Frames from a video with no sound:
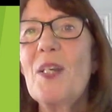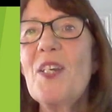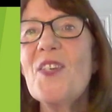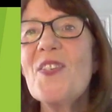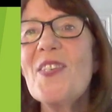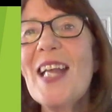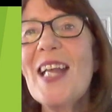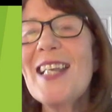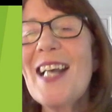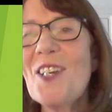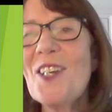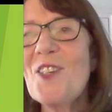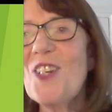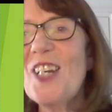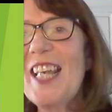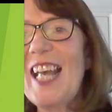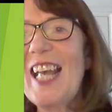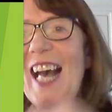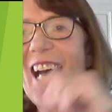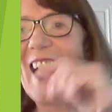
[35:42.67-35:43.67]
When you said,
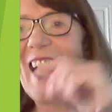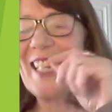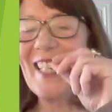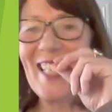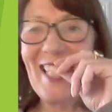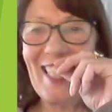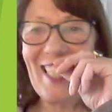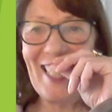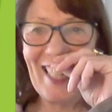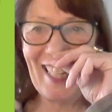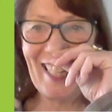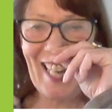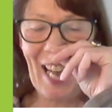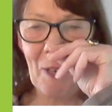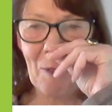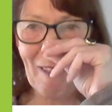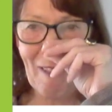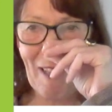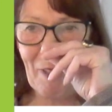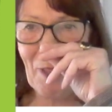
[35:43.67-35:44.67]
Ashley, I had nearly an
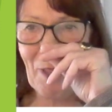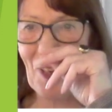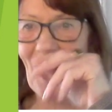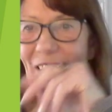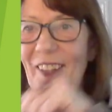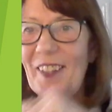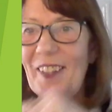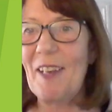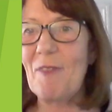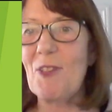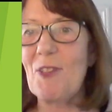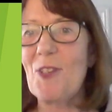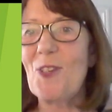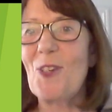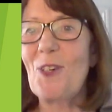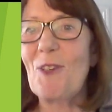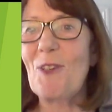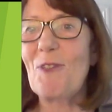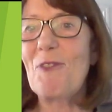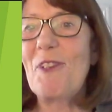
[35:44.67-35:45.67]
hour, I thought I'll never
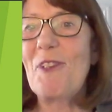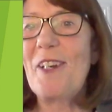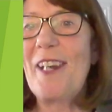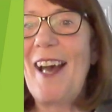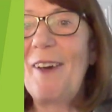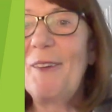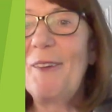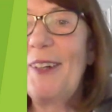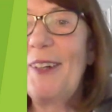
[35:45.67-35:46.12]
talk for an